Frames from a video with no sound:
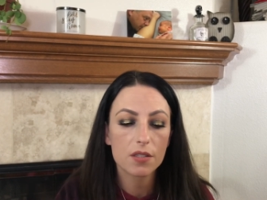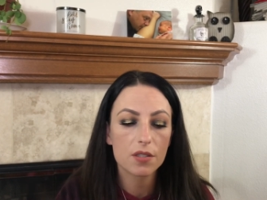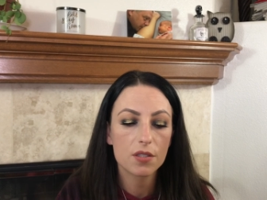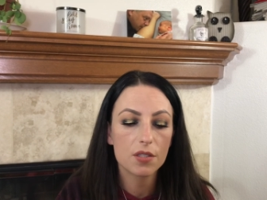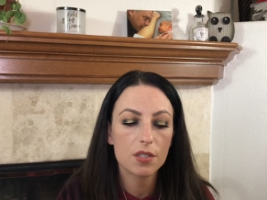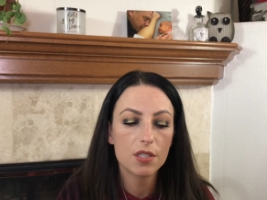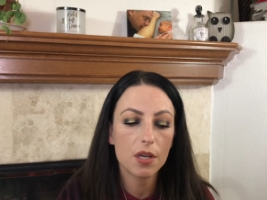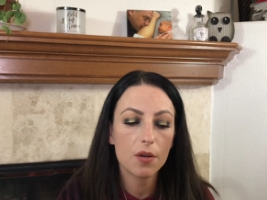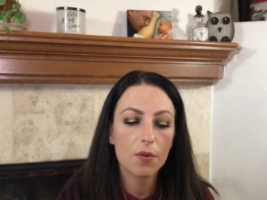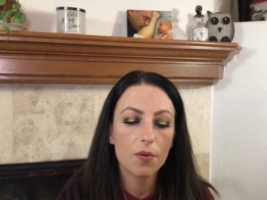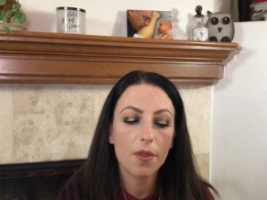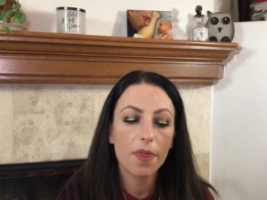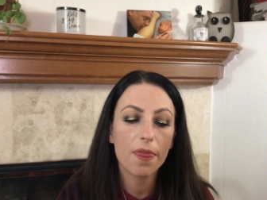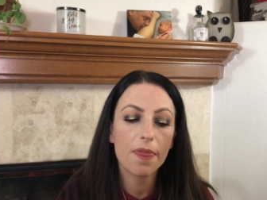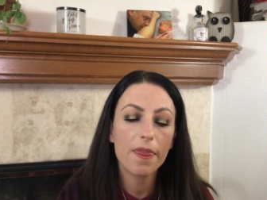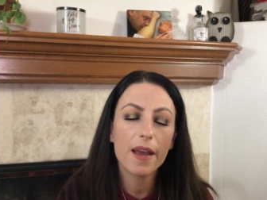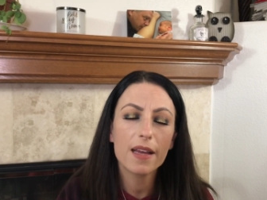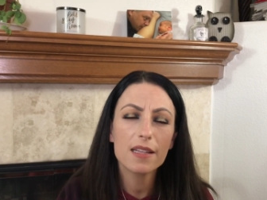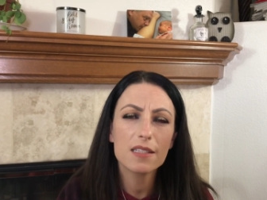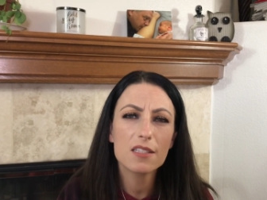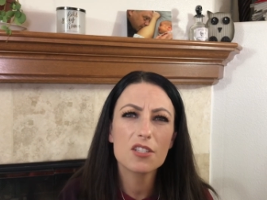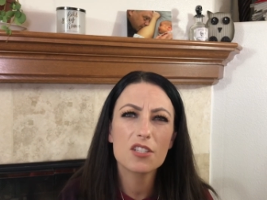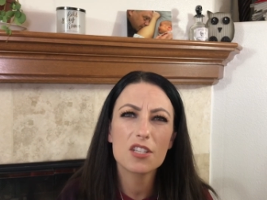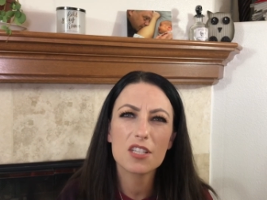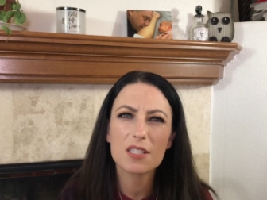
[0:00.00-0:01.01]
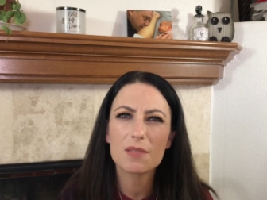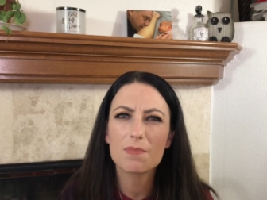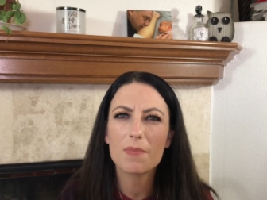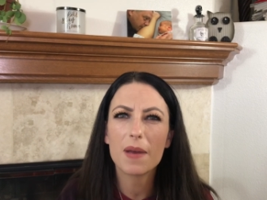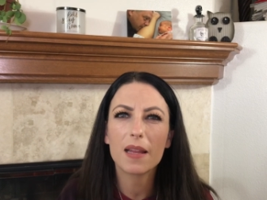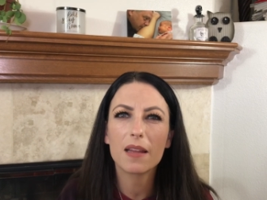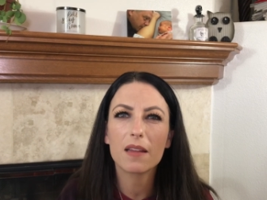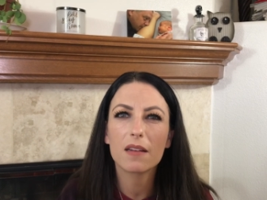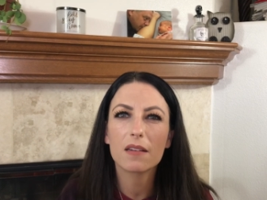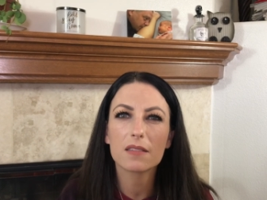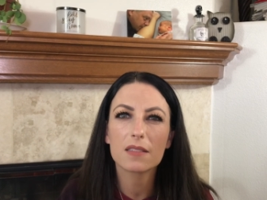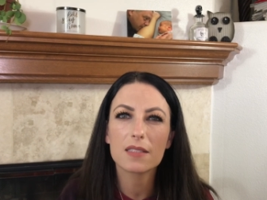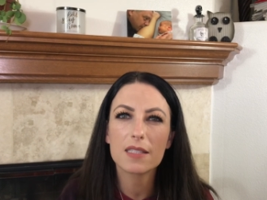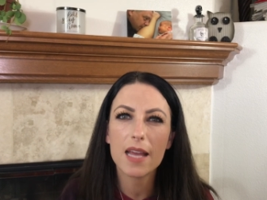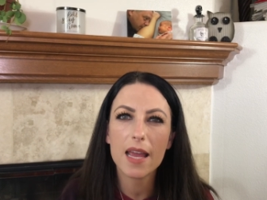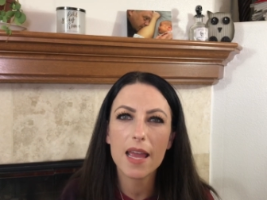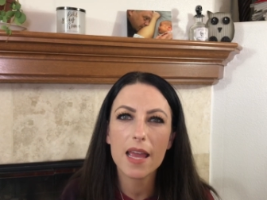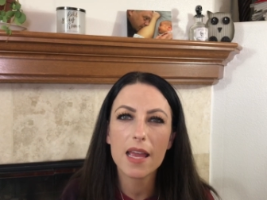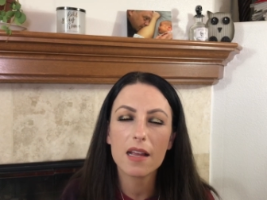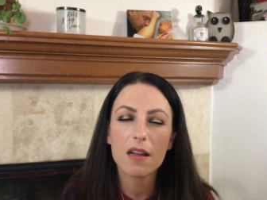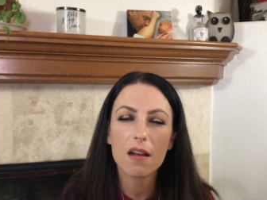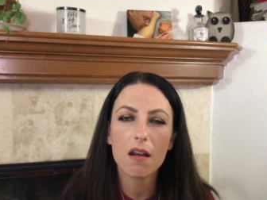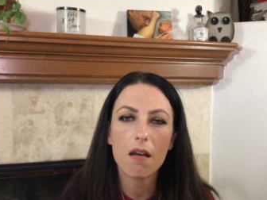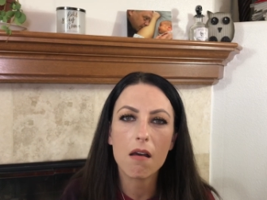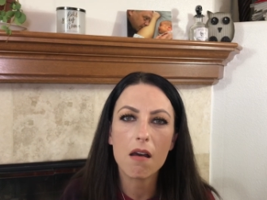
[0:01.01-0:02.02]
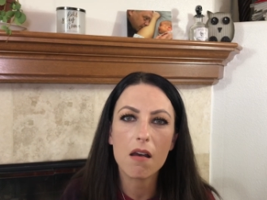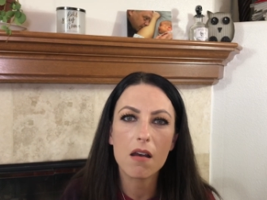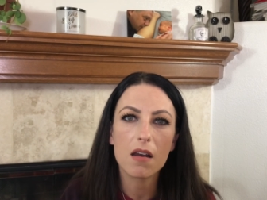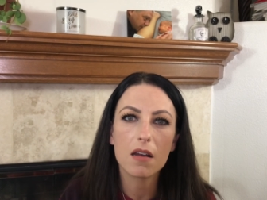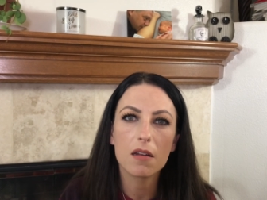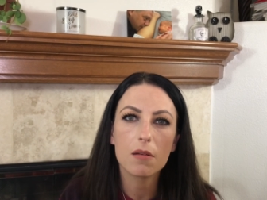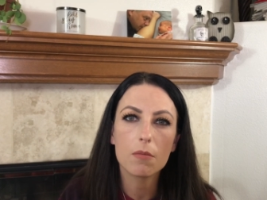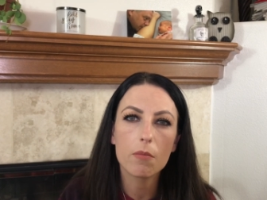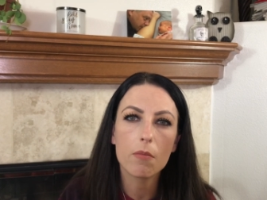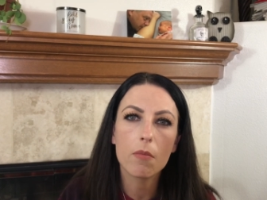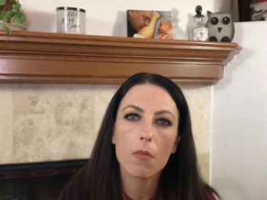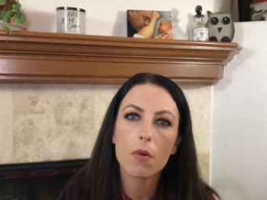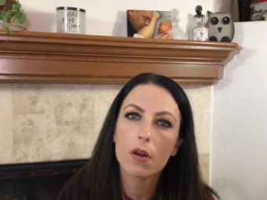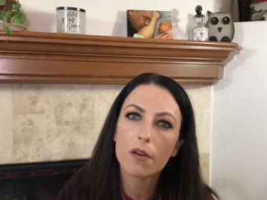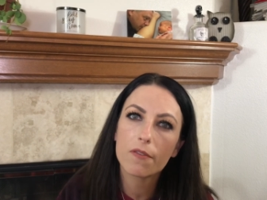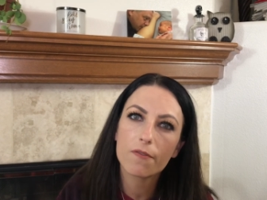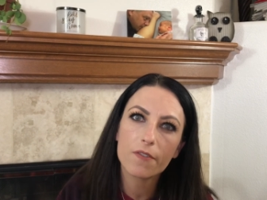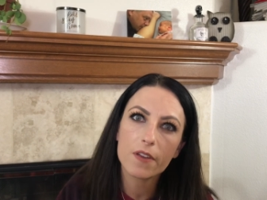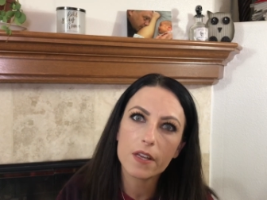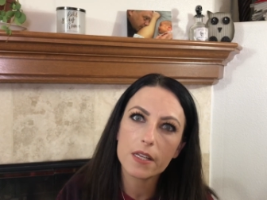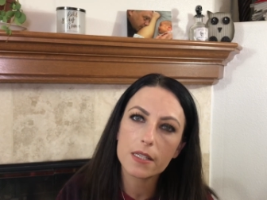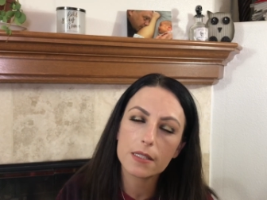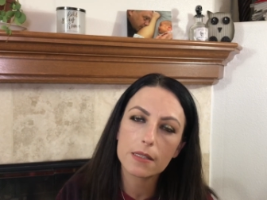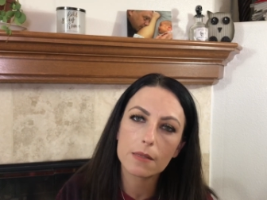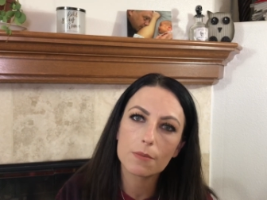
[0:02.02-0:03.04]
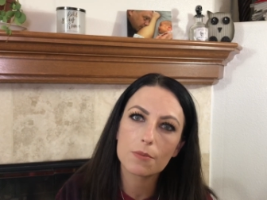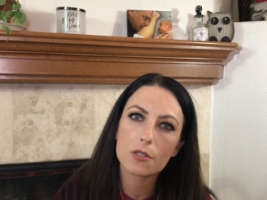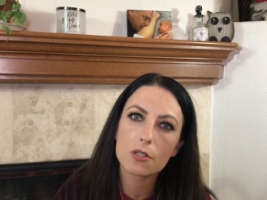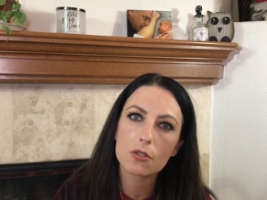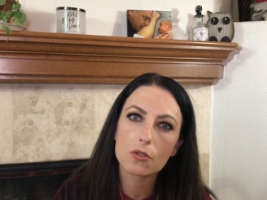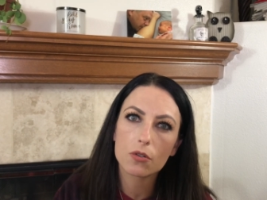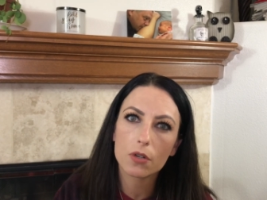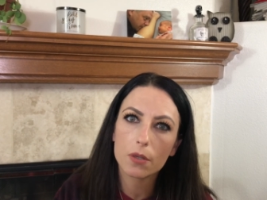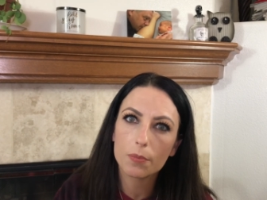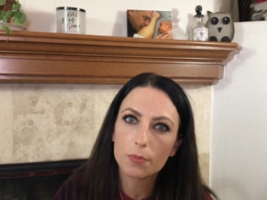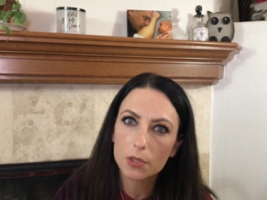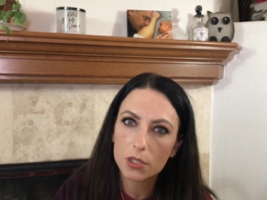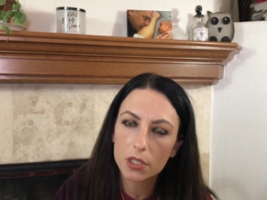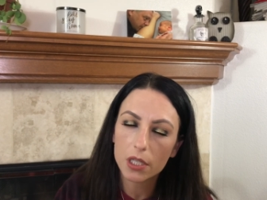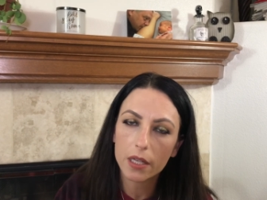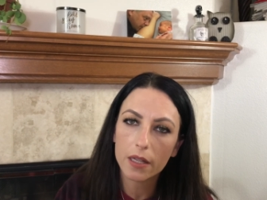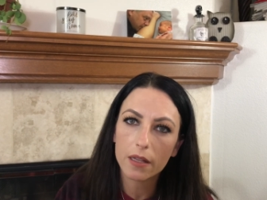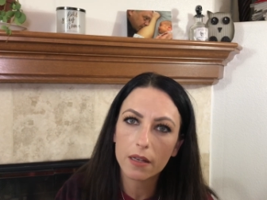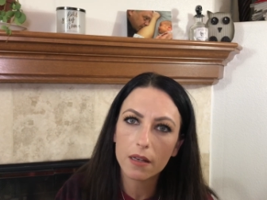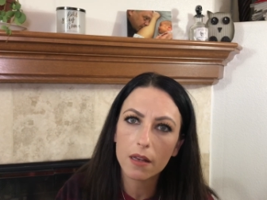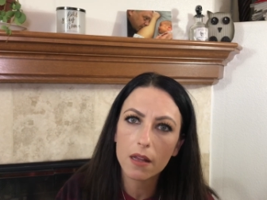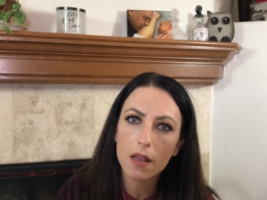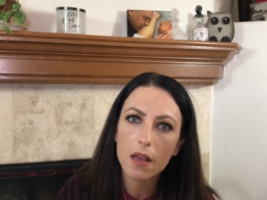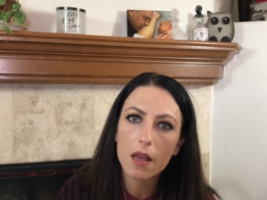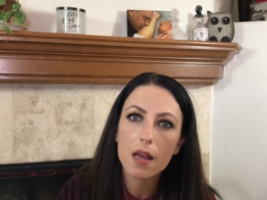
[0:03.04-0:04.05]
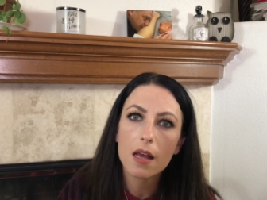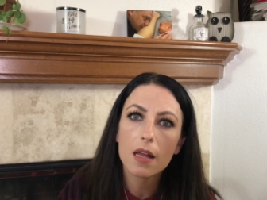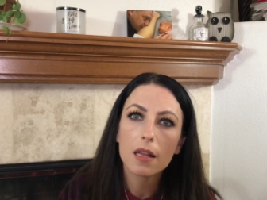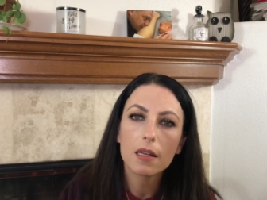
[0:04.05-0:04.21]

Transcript: So that's just a little take on Morphe subscription.